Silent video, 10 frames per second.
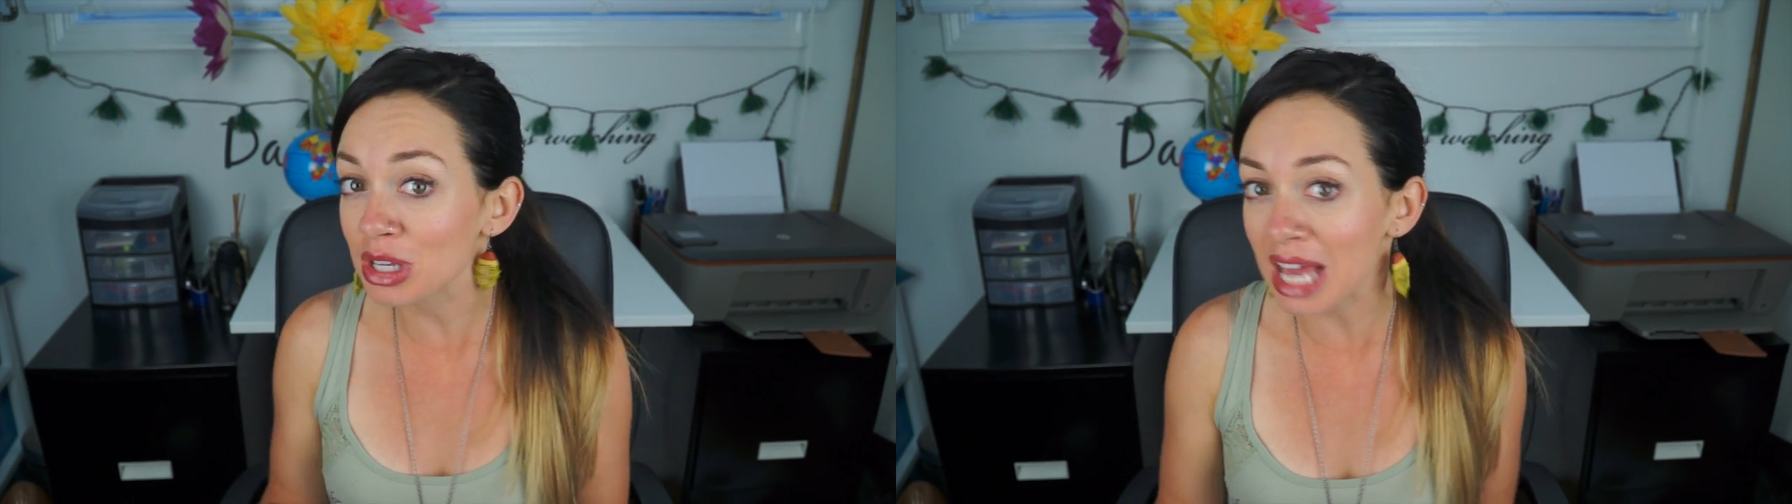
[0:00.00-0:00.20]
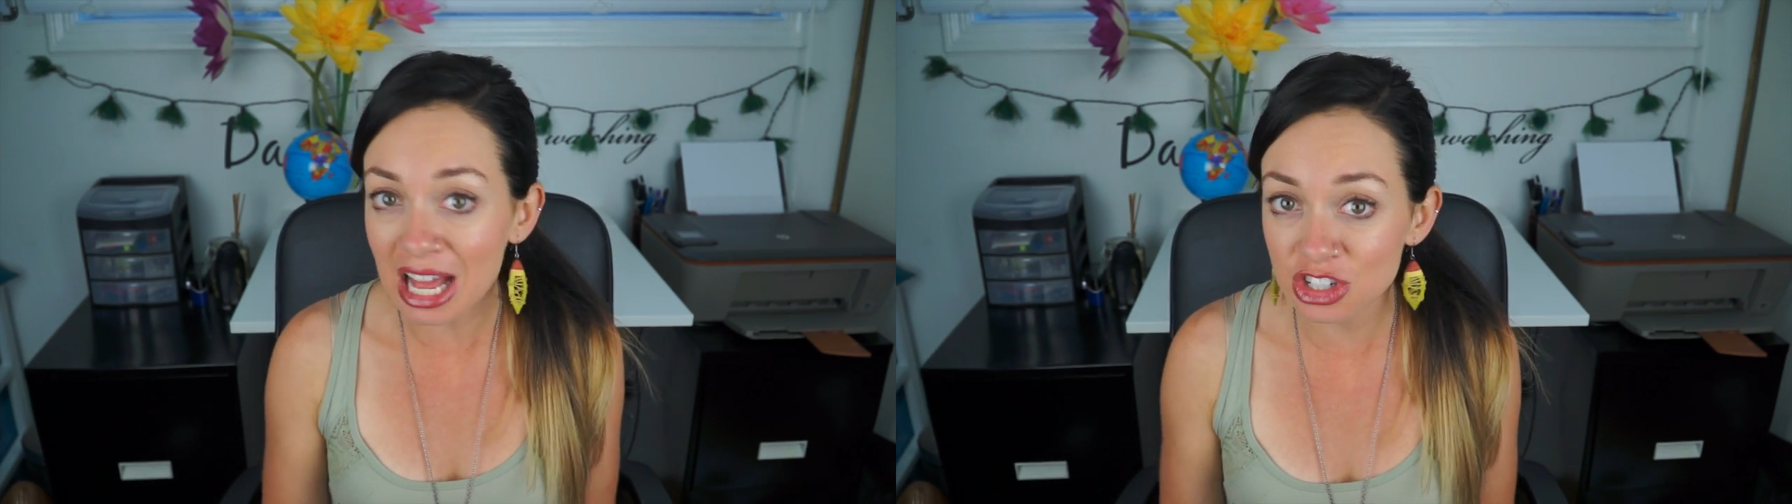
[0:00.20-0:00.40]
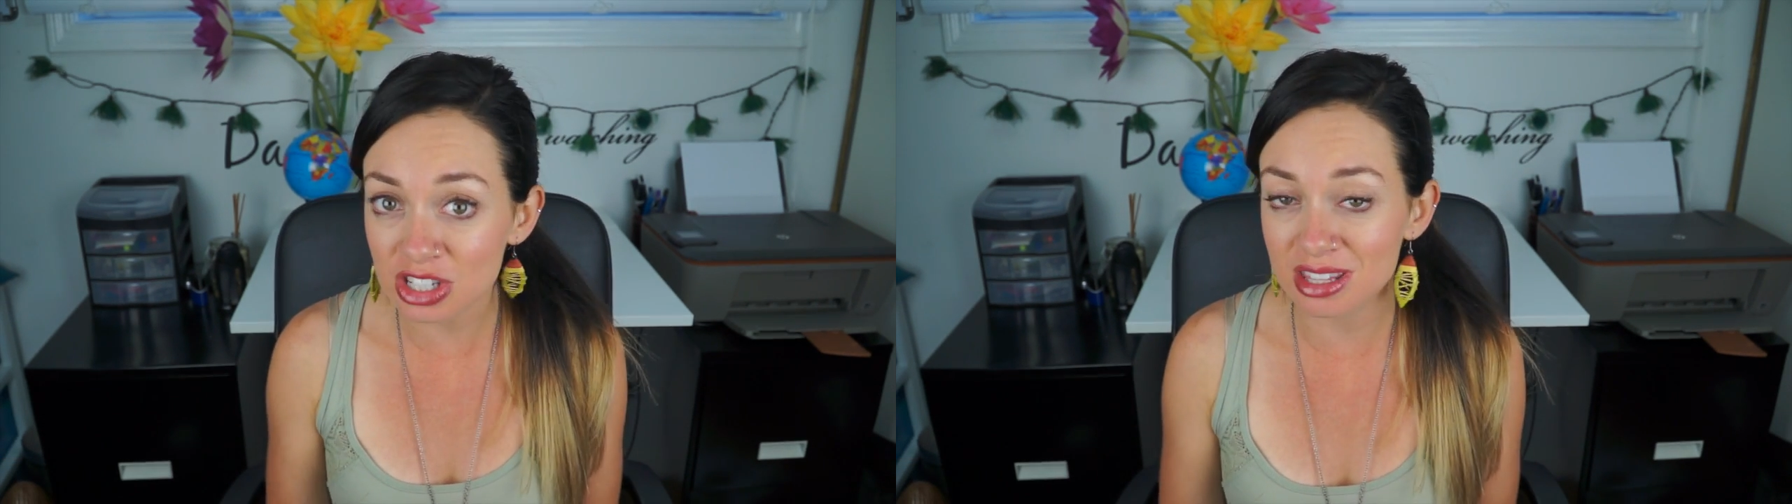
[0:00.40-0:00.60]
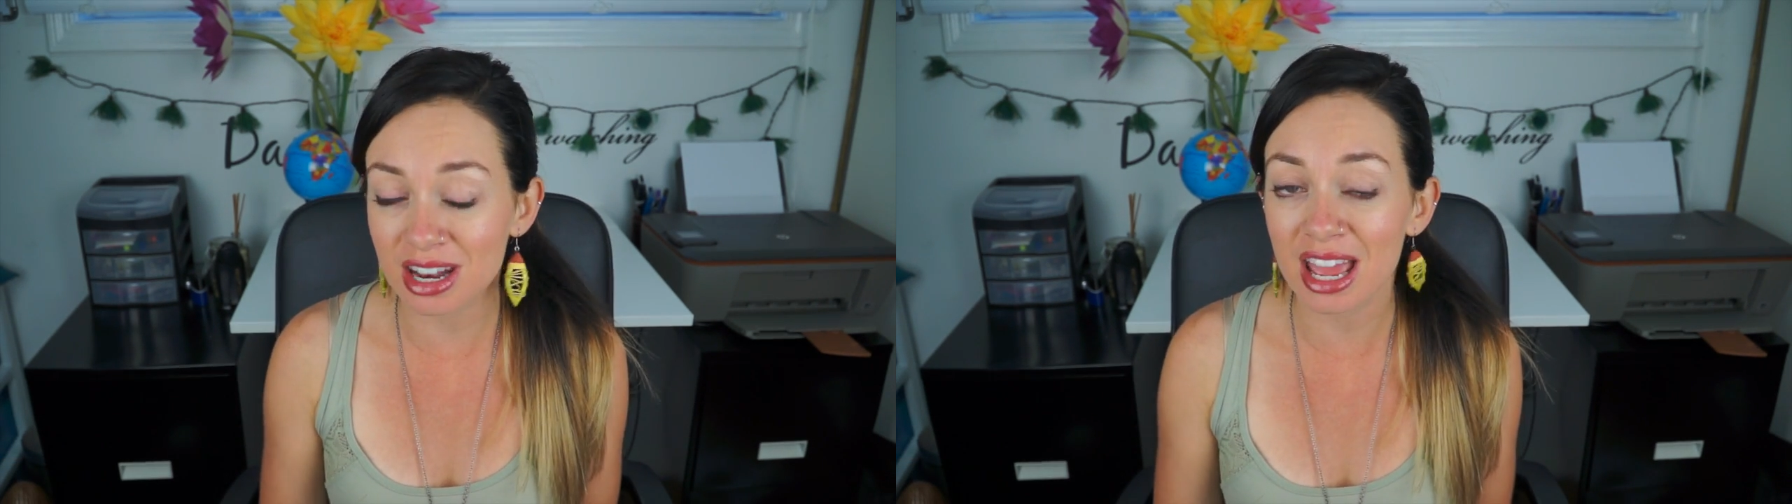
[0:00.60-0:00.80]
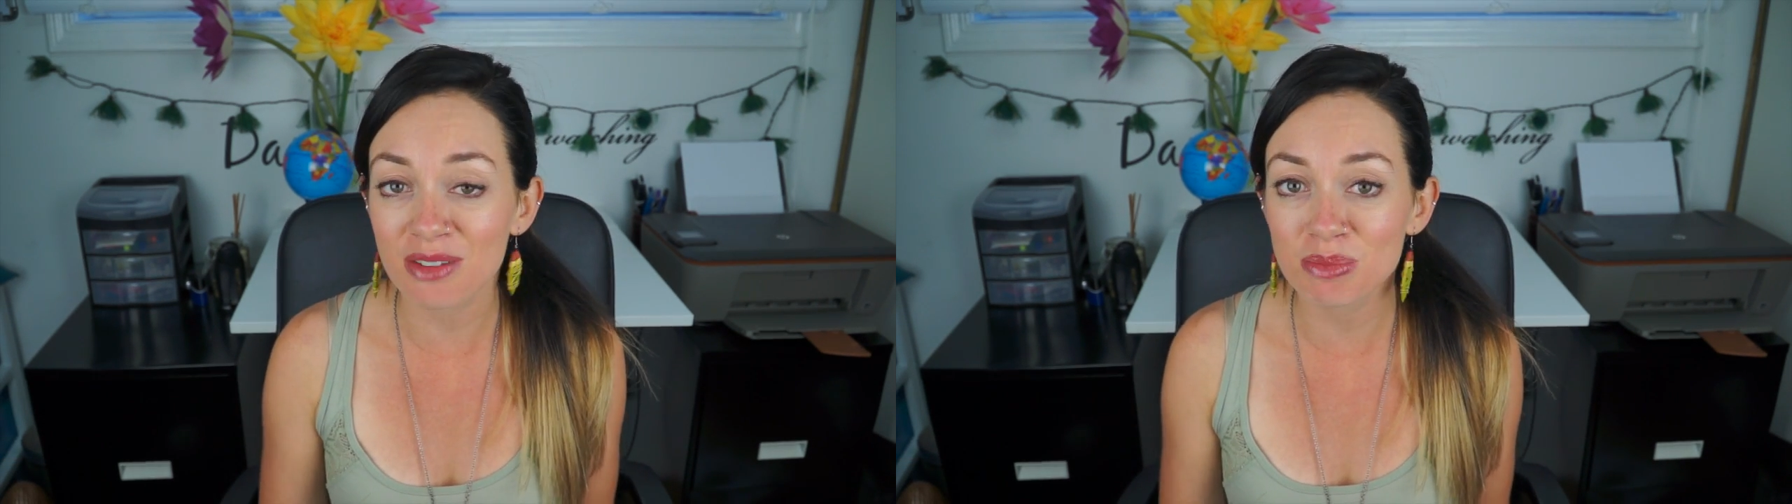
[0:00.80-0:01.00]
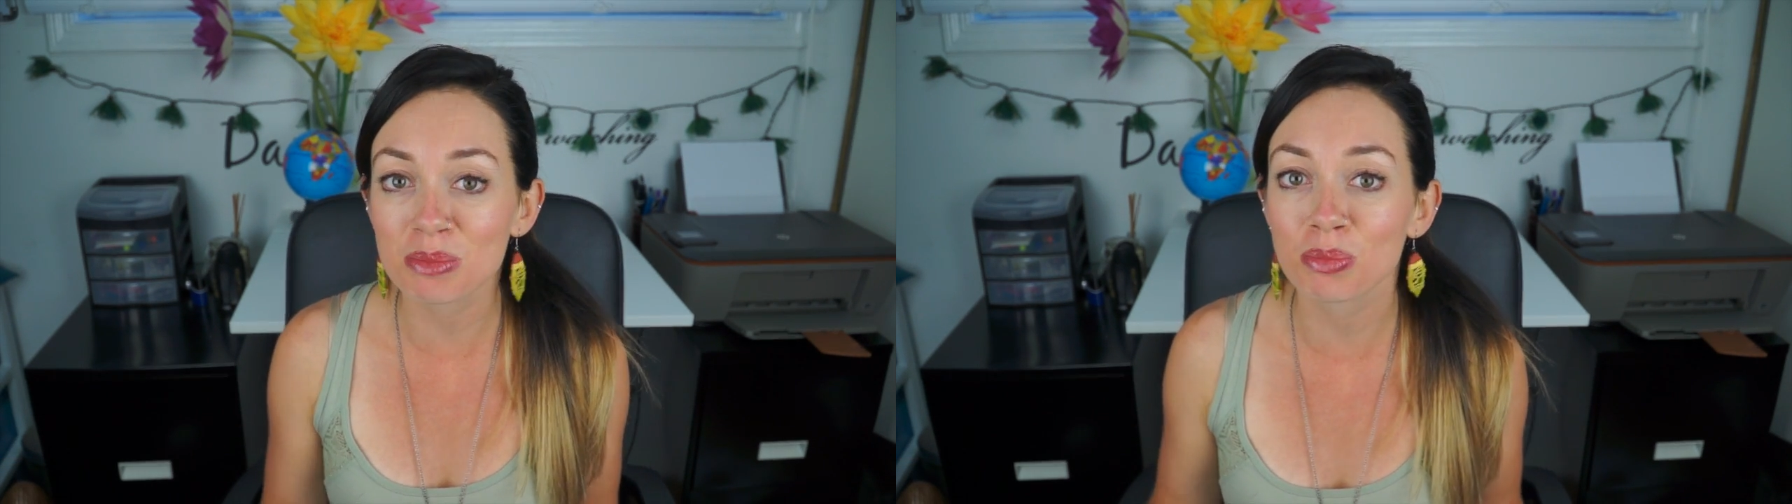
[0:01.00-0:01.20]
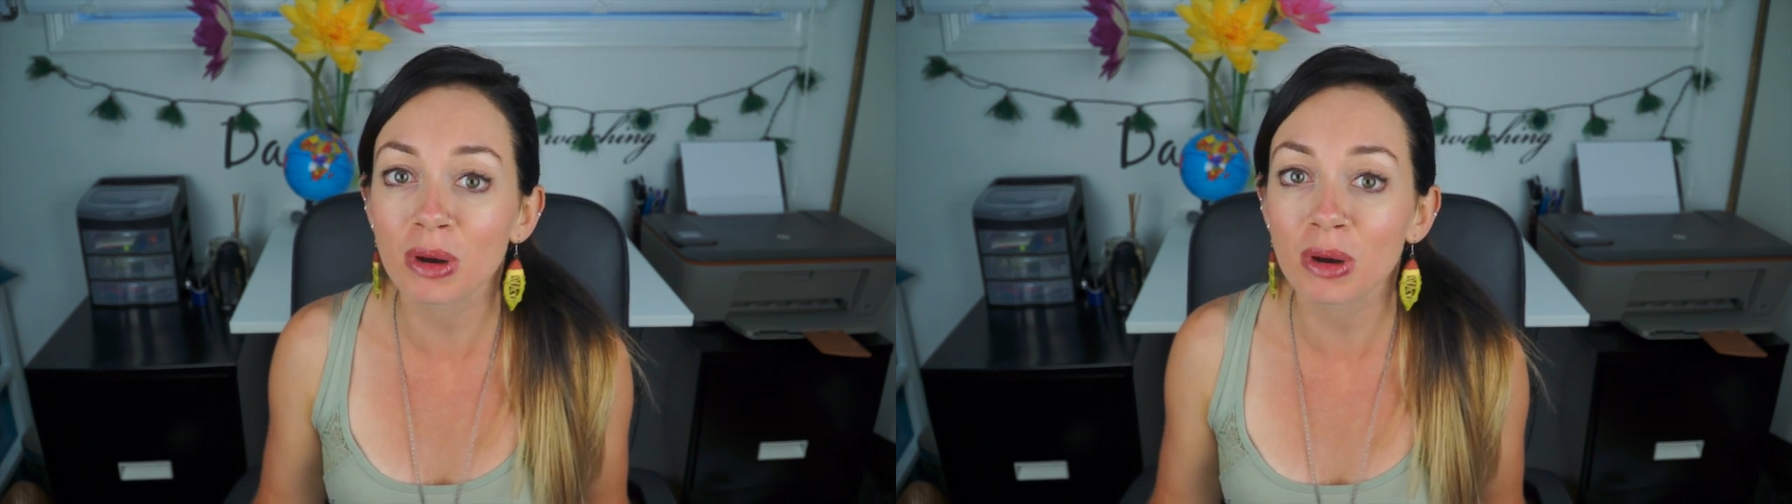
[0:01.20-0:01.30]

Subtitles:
gadgets that I have been